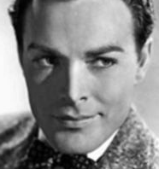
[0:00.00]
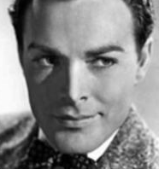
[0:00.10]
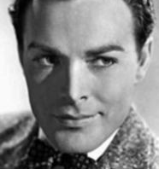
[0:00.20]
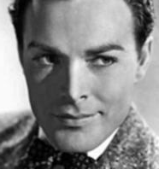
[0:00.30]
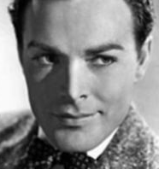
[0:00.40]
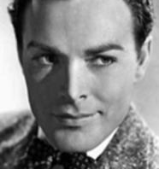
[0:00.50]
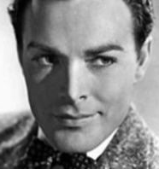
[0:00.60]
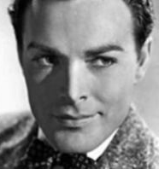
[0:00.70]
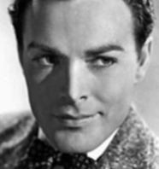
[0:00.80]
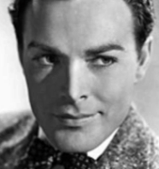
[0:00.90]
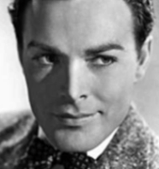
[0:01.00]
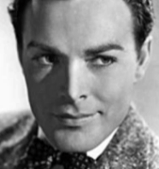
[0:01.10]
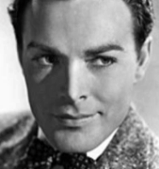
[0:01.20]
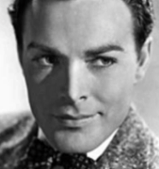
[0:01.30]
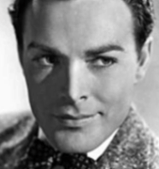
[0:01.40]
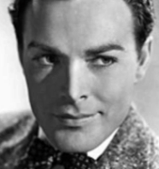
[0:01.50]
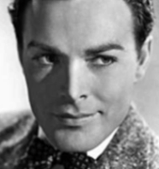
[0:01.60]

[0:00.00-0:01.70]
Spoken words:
[no speech]